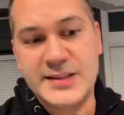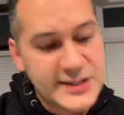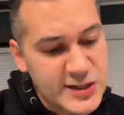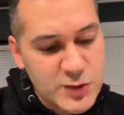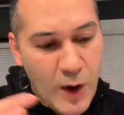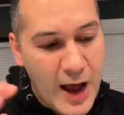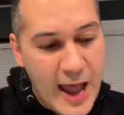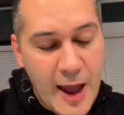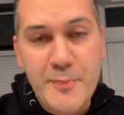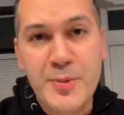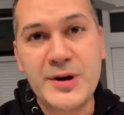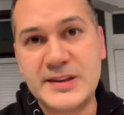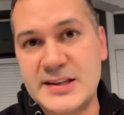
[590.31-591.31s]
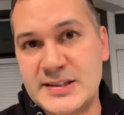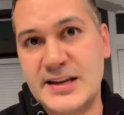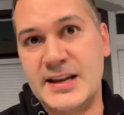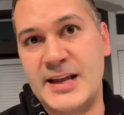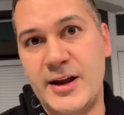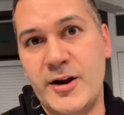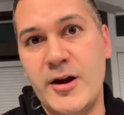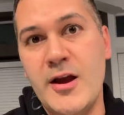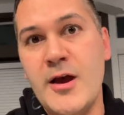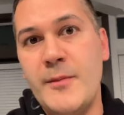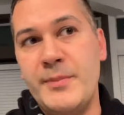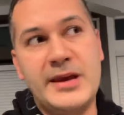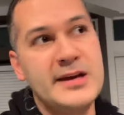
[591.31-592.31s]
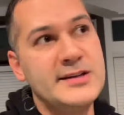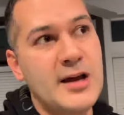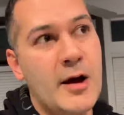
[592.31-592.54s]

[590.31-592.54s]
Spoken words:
This is why I put this in here, because